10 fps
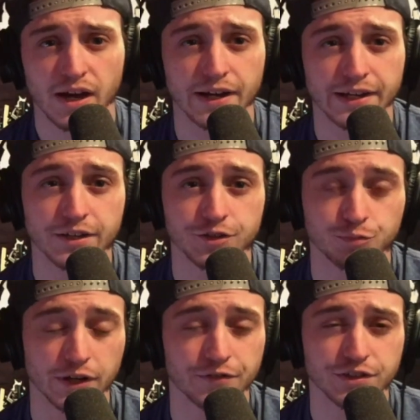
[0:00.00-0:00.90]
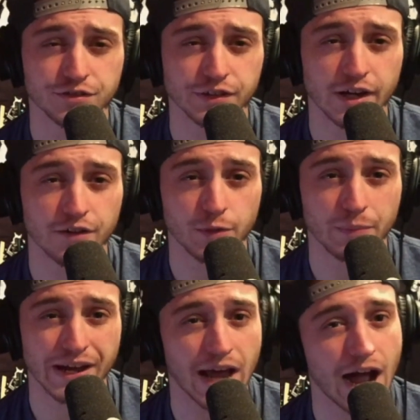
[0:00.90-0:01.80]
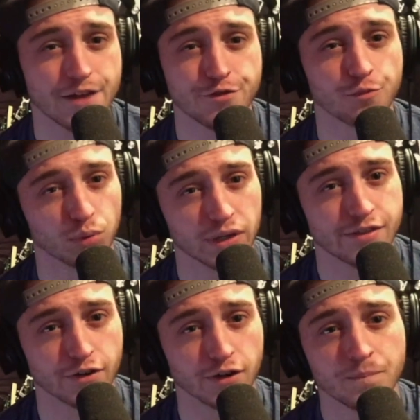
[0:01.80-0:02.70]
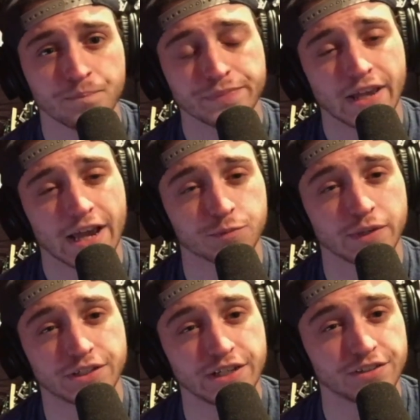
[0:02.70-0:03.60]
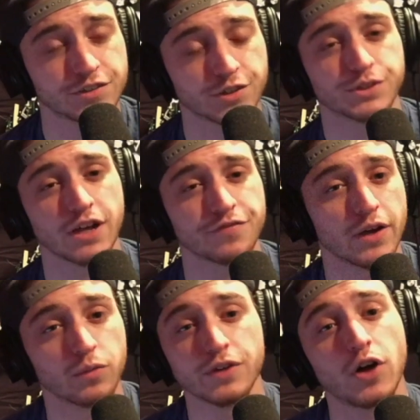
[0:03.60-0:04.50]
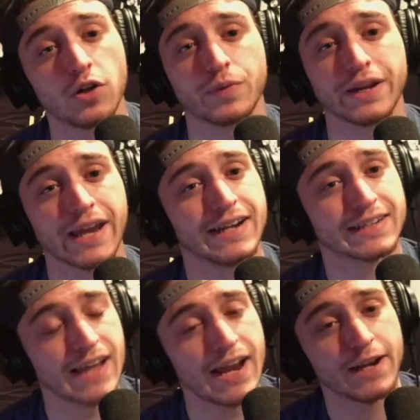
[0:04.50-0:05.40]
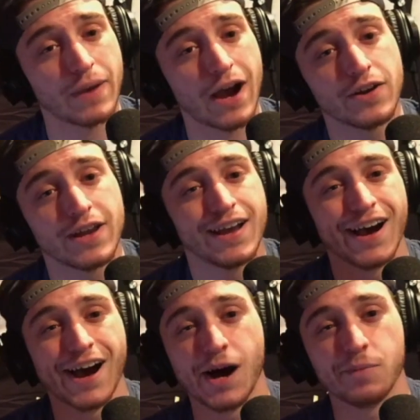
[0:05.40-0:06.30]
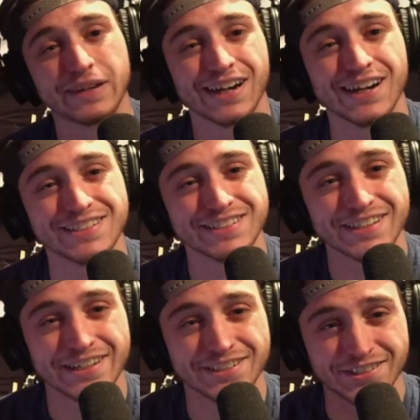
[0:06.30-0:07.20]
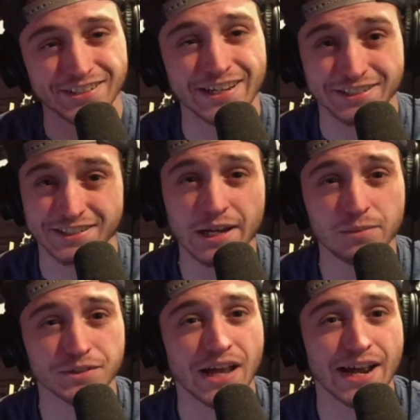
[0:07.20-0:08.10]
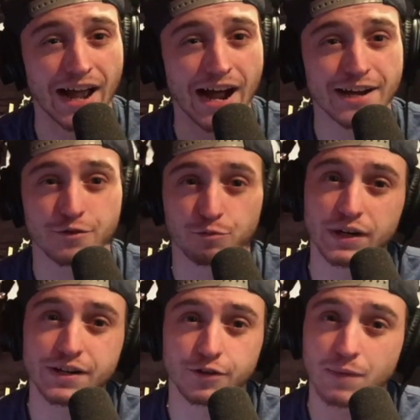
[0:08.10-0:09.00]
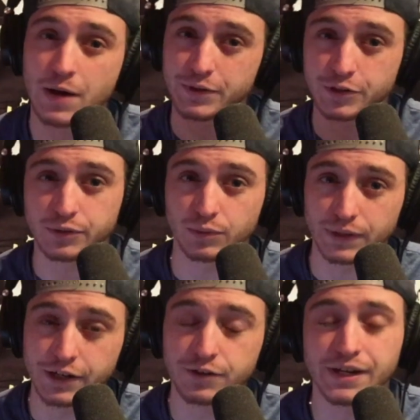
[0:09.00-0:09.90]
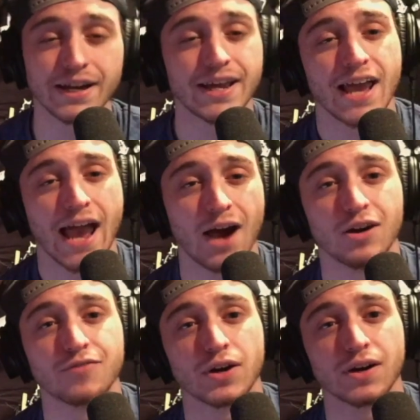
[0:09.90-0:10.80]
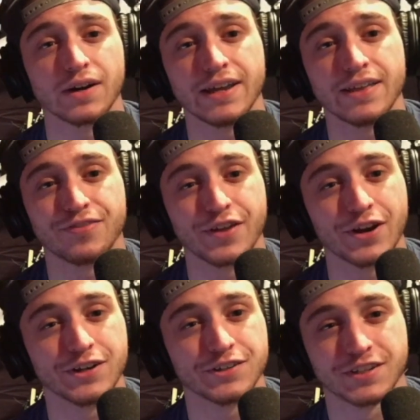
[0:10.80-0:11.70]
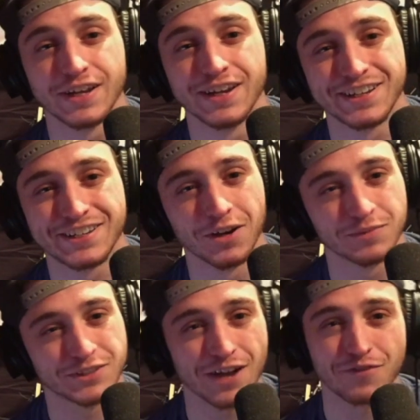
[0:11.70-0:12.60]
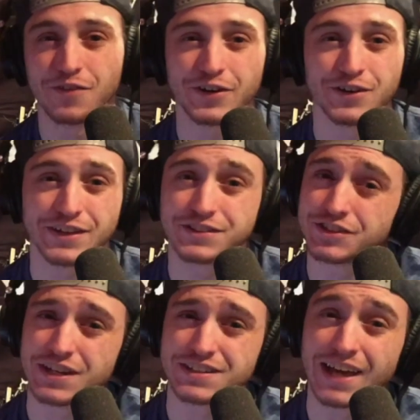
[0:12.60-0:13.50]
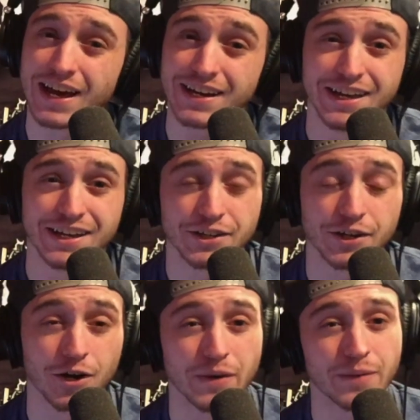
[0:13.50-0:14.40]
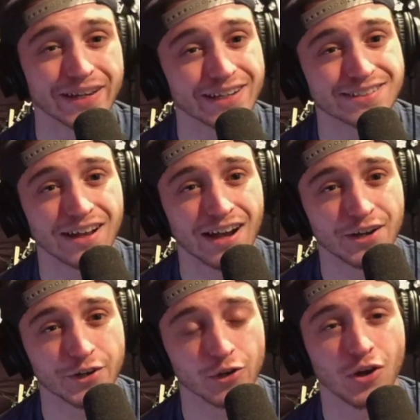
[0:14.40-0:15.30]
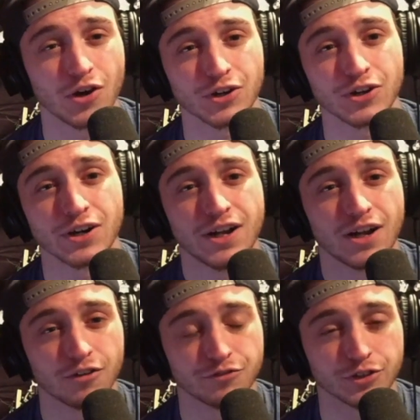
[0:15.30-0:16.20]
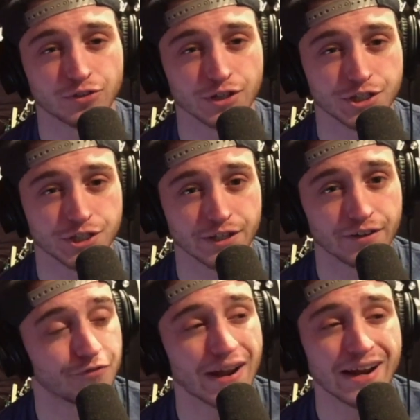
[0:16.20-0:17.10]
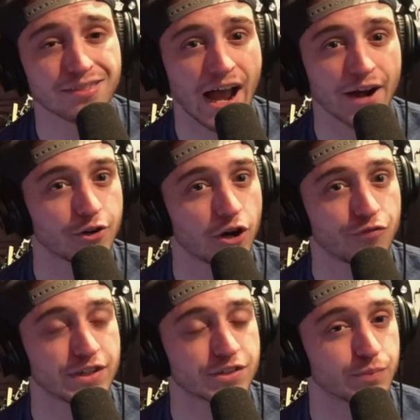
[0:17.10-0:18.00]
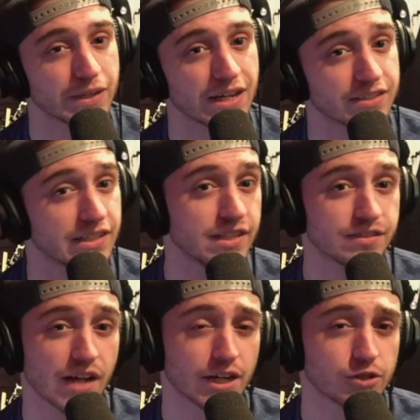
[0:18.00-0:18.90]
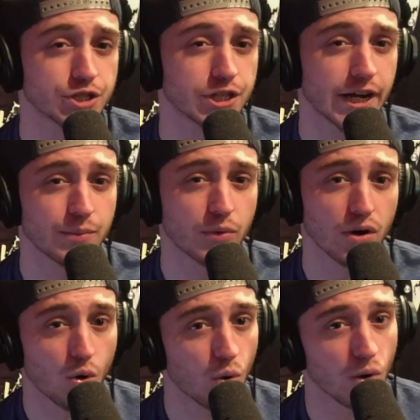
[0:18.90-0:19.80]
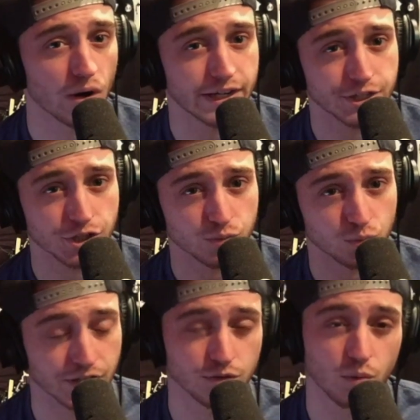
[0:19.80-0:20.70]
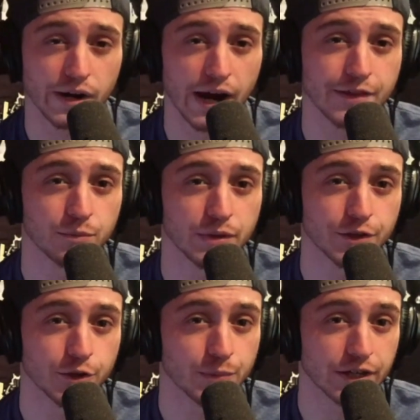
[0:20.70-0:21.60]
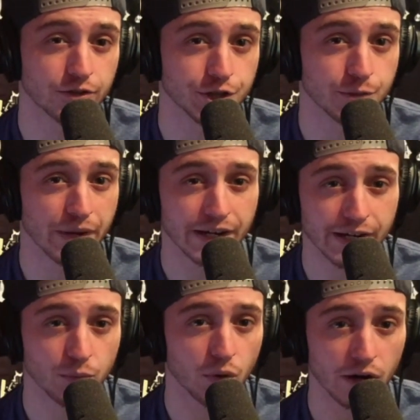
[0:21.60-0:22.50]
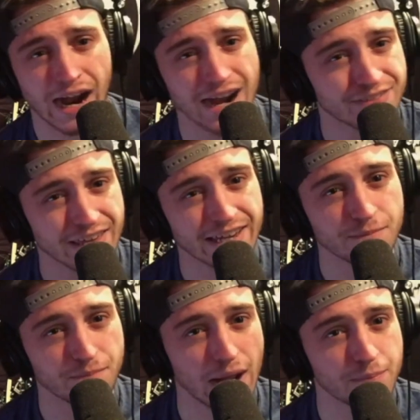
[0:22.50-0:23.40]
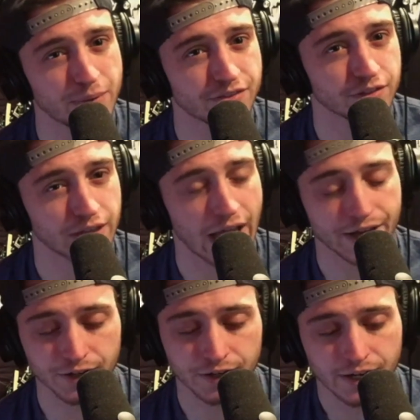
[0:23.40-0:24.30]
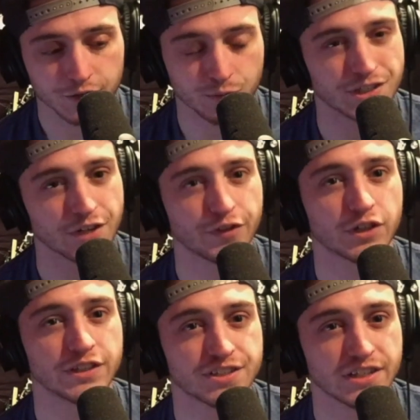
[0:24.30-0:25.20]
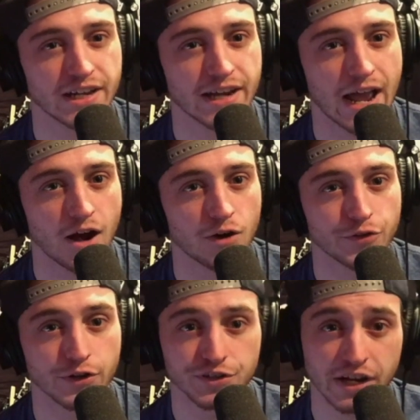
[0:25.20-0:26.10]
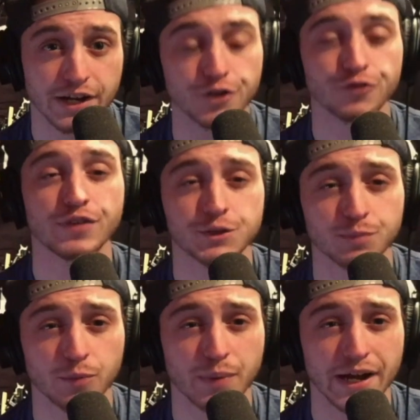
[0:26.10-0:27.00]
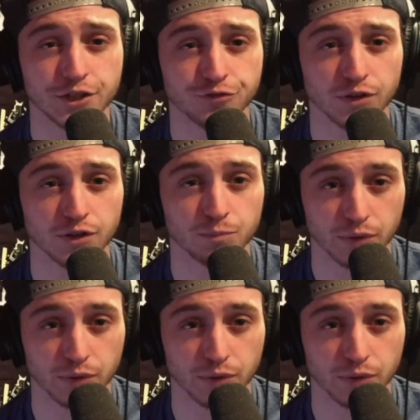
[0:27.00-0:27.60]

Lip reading: he is previously of the band I the Breather, has been teasing some stuff that we've all been getting excited about because it seems like I the Breather might be doing a reunion. However, there's some stuff on there that suggests that maybe it's no longer of the Christian faith. I don't know if it's because he's not a Christian anymore or he just doesn't want I the Breather to be a Christian band anymore. I think it might be the latter, specifically seeing how there's a new Facebook page for